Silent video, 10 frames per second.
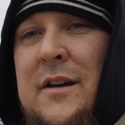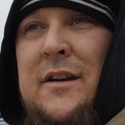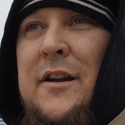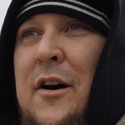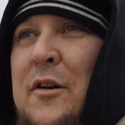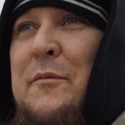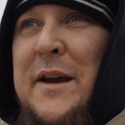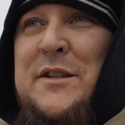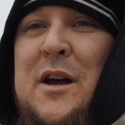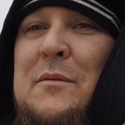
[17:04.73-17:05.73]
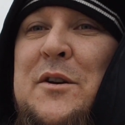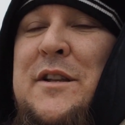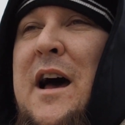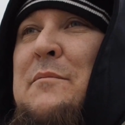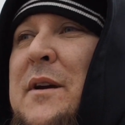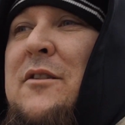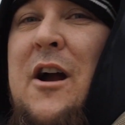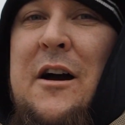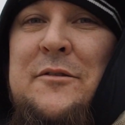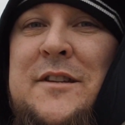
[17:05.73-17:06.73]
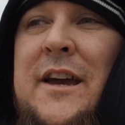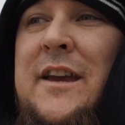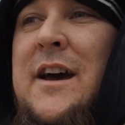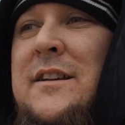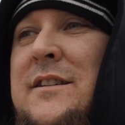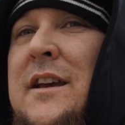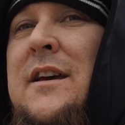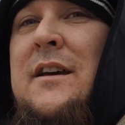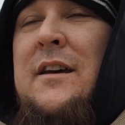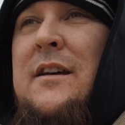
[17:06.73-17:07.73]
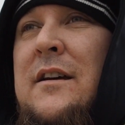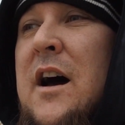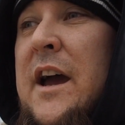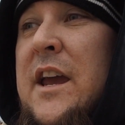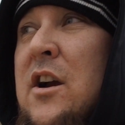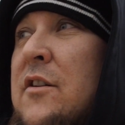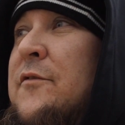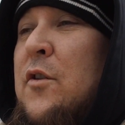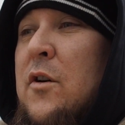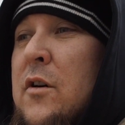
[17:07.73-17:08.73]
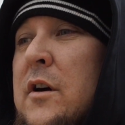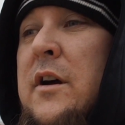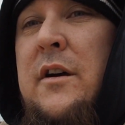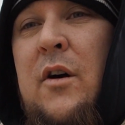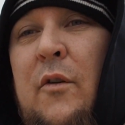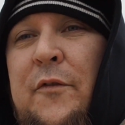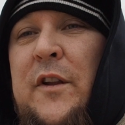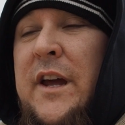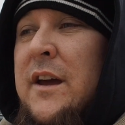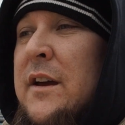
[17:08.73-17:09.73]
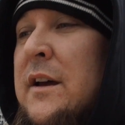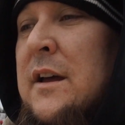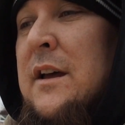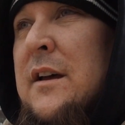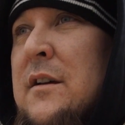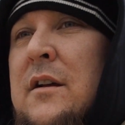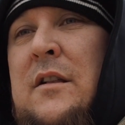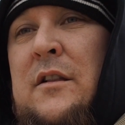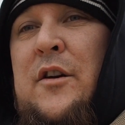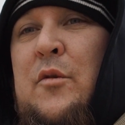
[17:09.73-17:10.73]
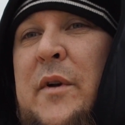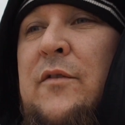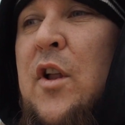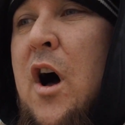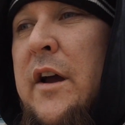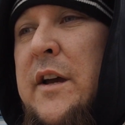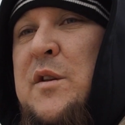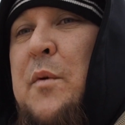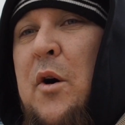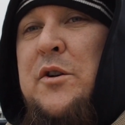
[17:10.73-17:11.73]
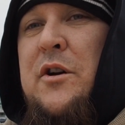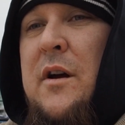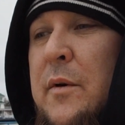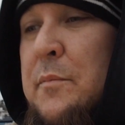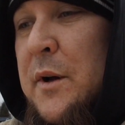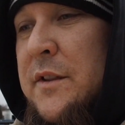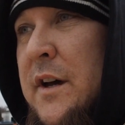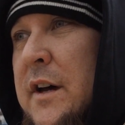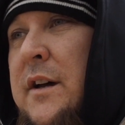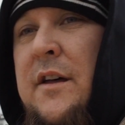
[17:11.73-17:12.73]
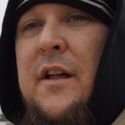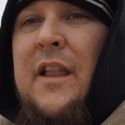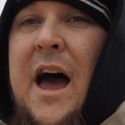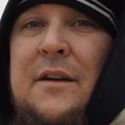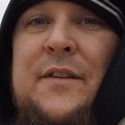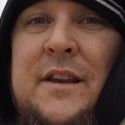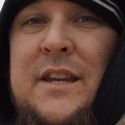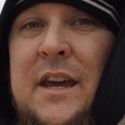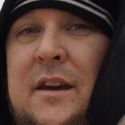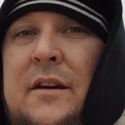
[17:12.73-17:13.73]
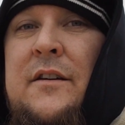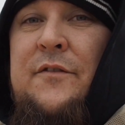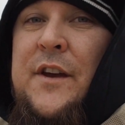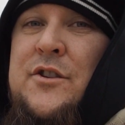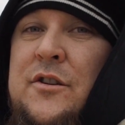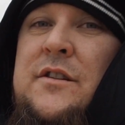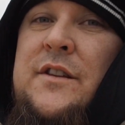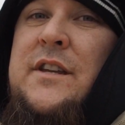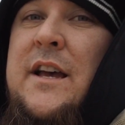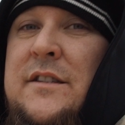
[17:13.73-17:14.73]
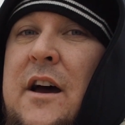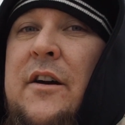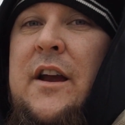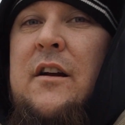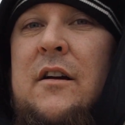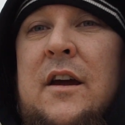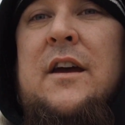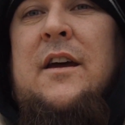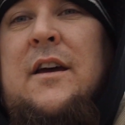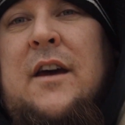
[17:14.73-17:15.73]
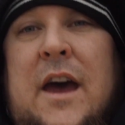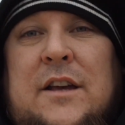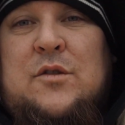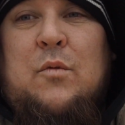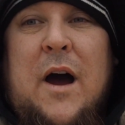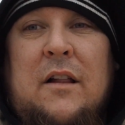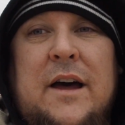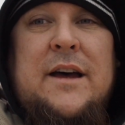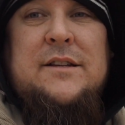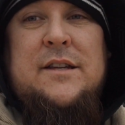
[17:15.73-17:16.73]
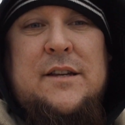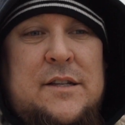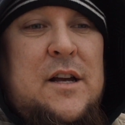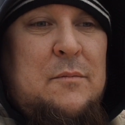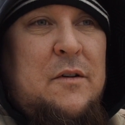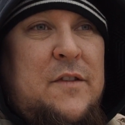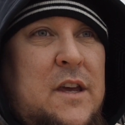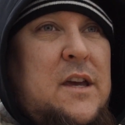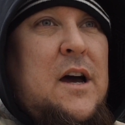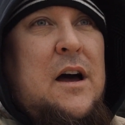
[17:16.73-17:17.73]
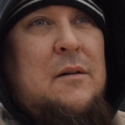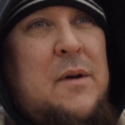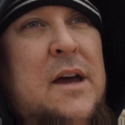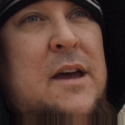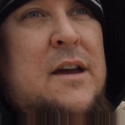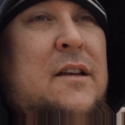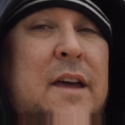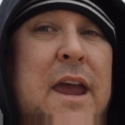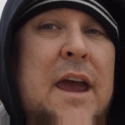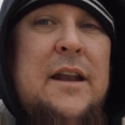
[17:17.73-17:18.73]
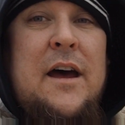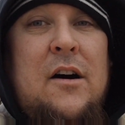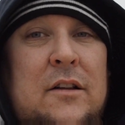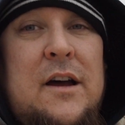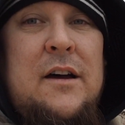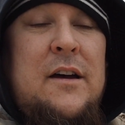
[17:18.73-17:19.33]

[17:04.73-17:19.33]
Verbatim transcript: you know, my summer stomping grounds, I guess. Here for hopefully a little bit of long exposure. I'm gonna put the live ND feature to the test out here, as well as some of the handheld